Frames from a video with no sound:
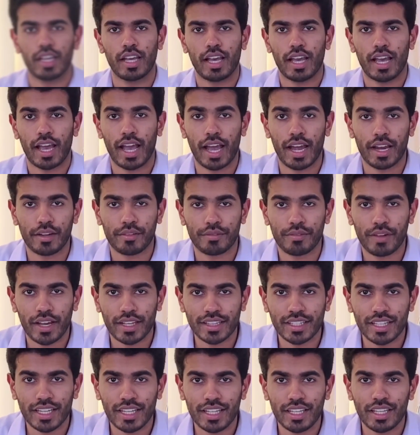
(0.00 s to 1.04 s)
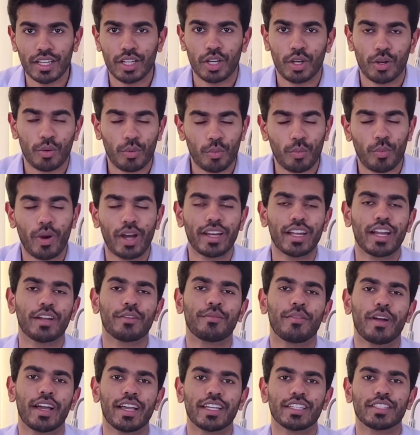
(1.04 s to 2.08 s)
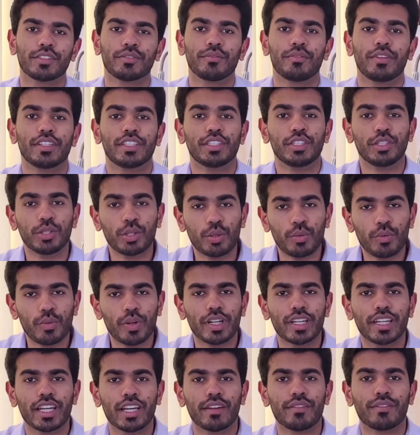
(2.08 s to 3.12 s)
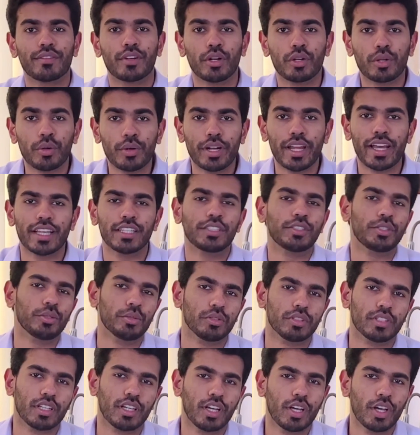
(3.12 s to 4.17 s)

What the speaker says: And finally, one advice which you would give to today's youth